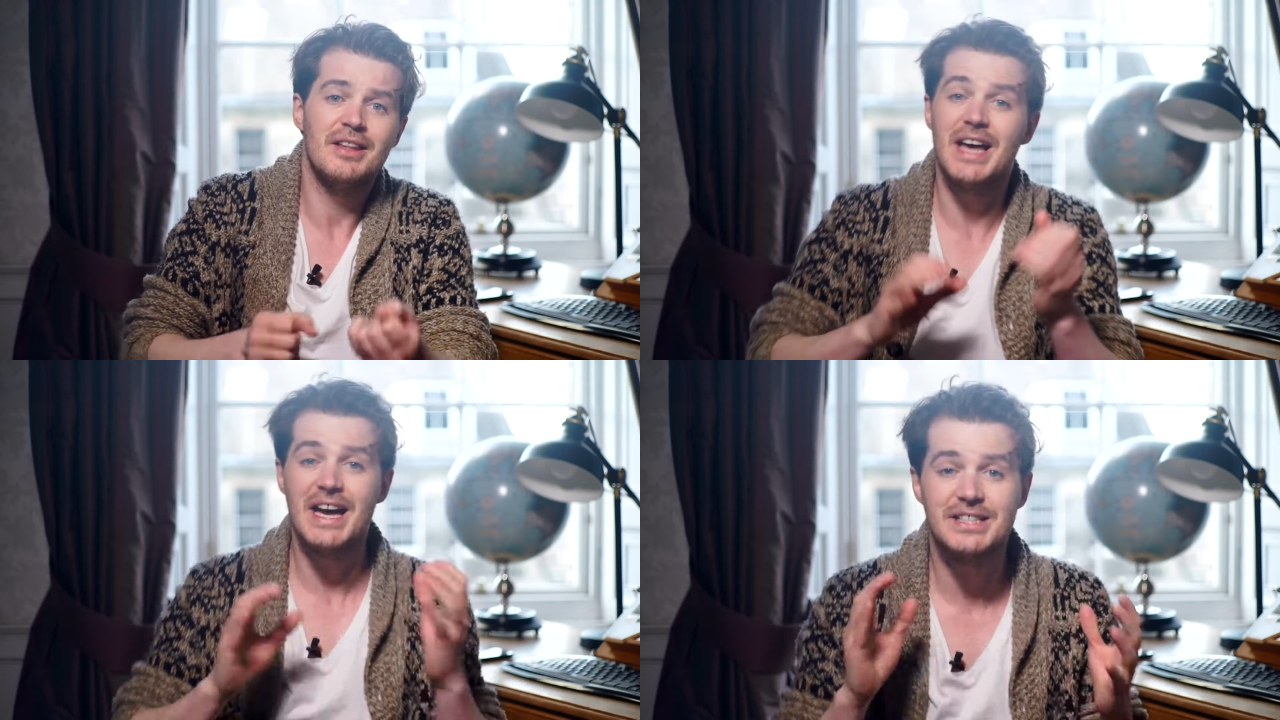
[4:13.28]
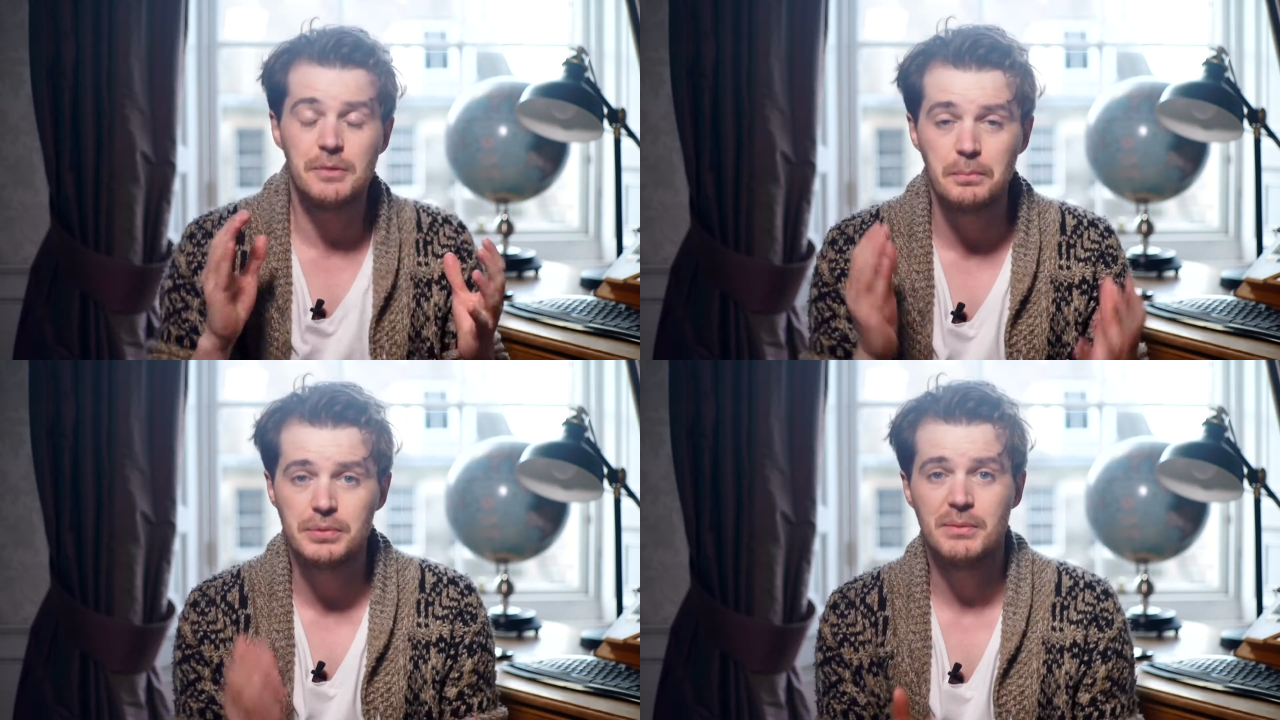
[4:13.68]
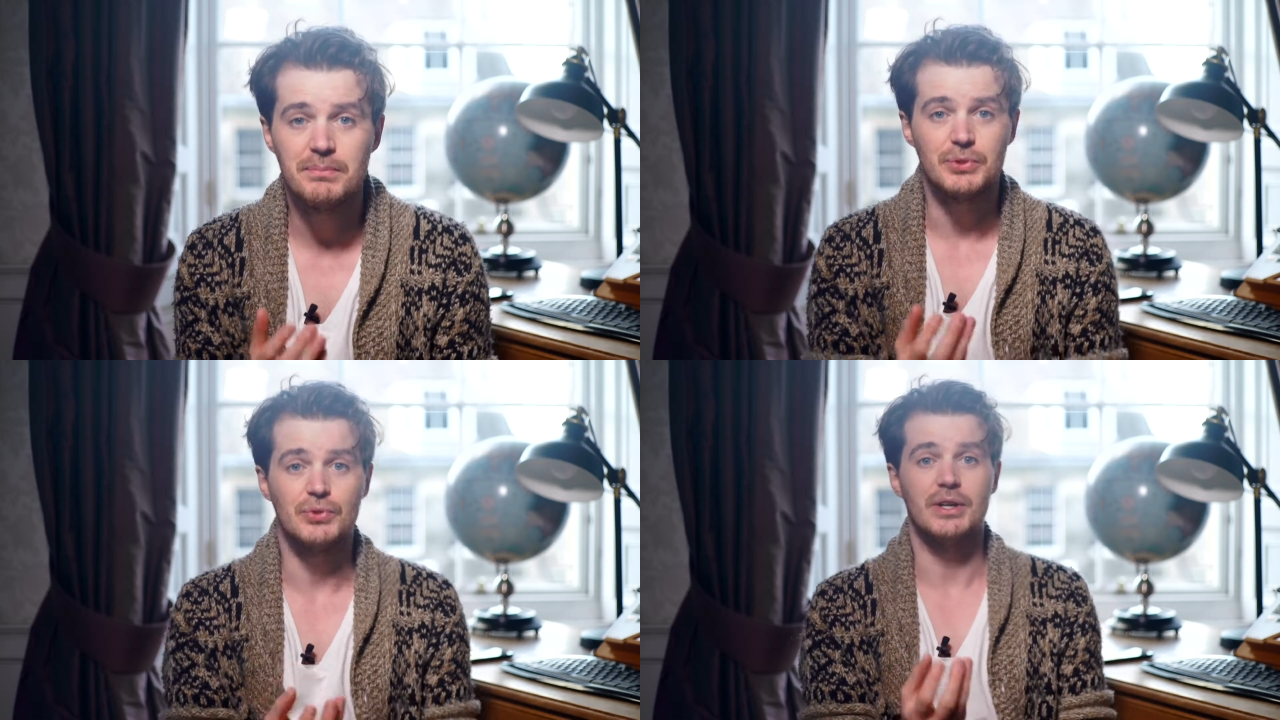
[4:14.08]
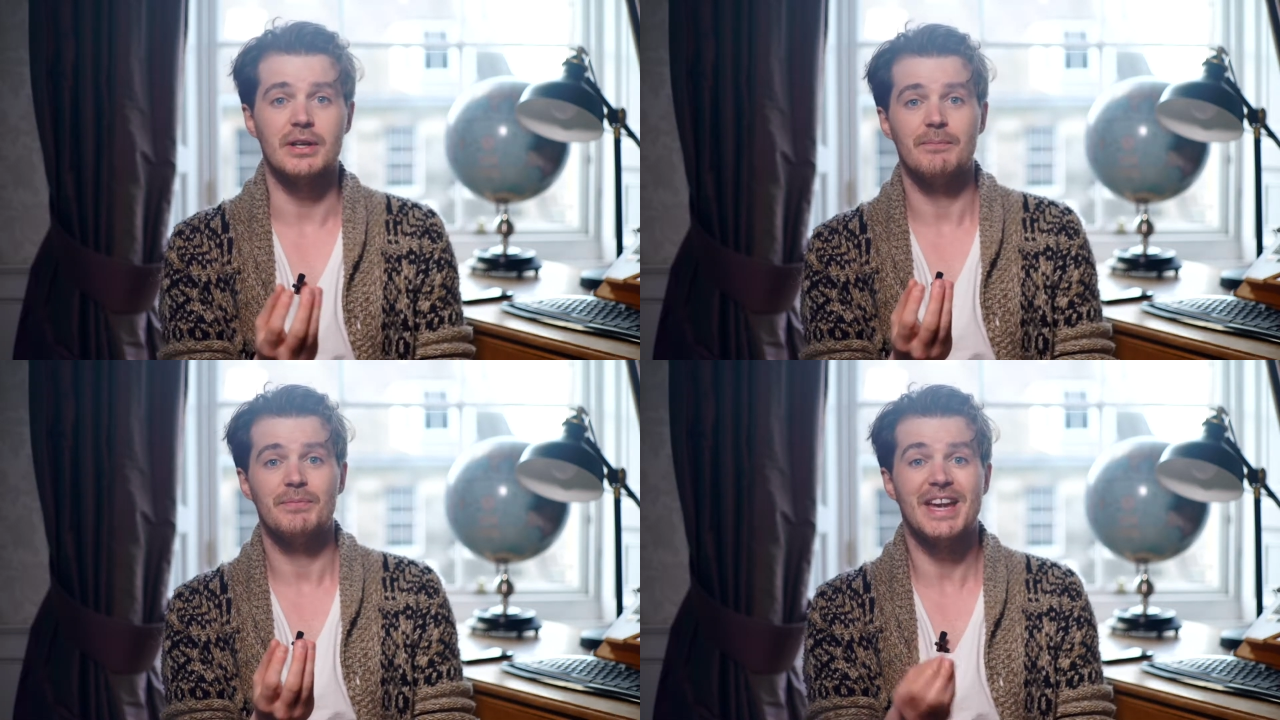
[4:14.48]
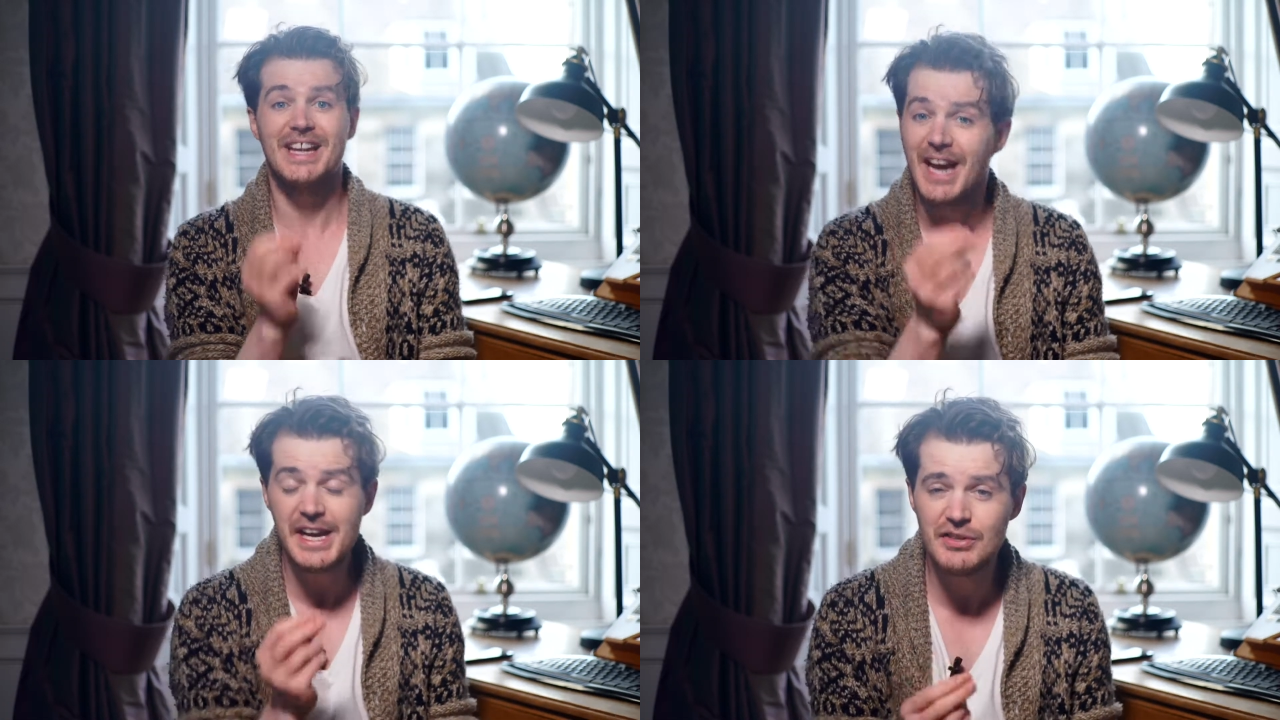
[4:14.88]
That is complete baloney. It
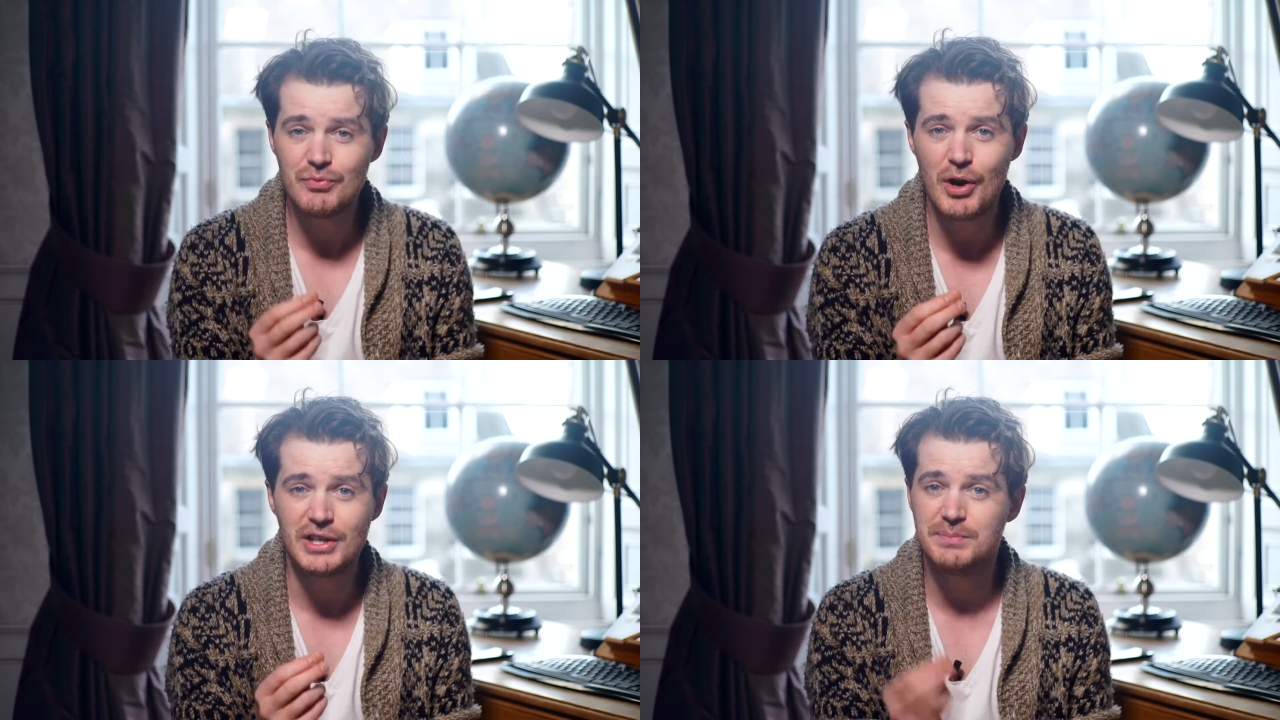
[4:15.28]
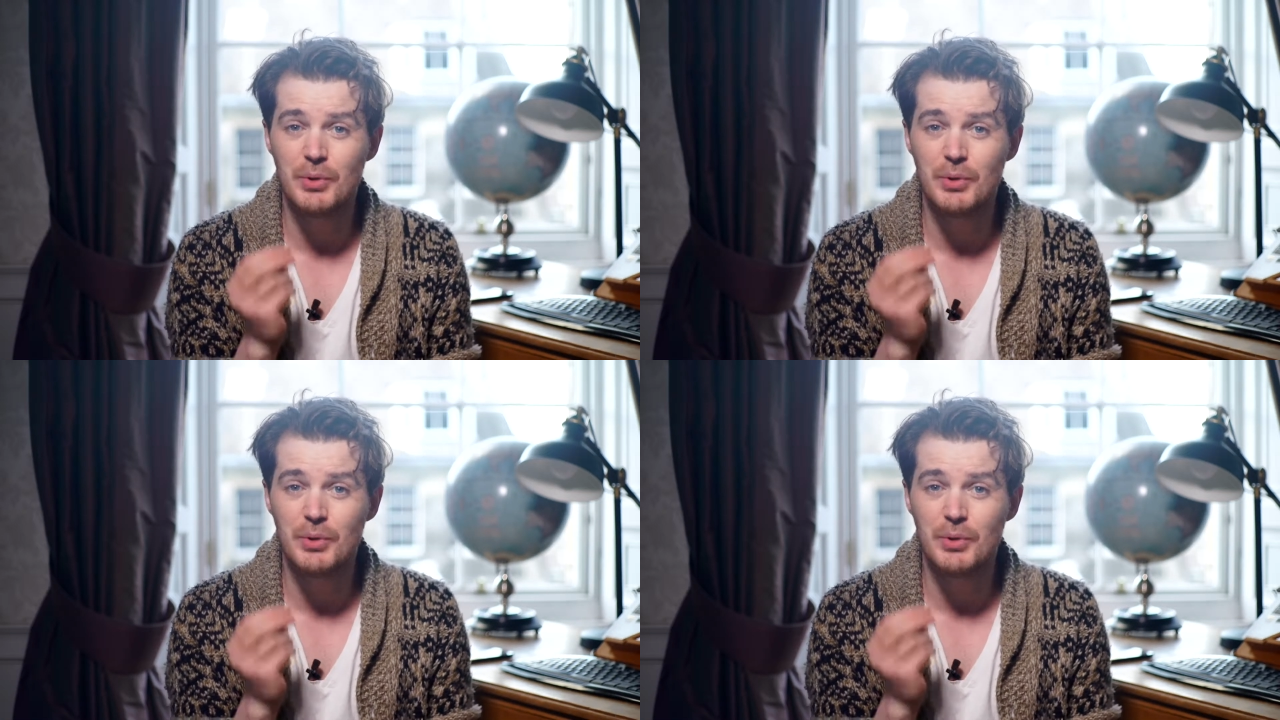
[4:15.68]
kind of works,